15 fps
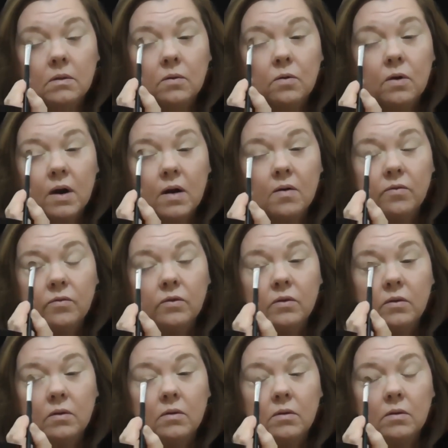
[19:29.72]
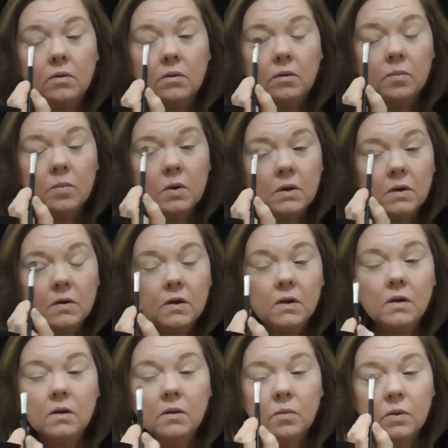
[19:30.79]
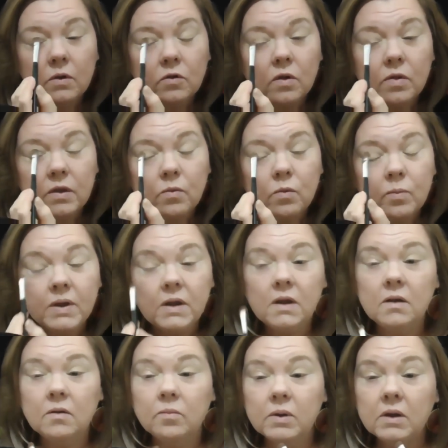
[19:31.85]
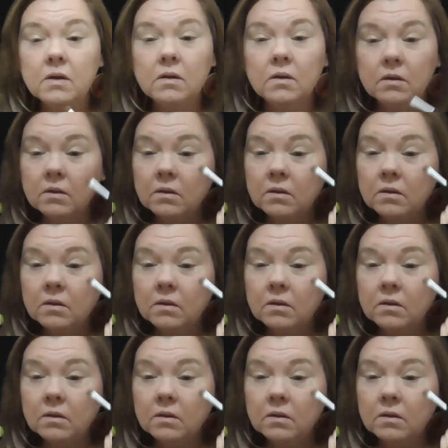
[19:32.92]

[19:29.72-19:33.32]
the craft community, which I think will be hit big.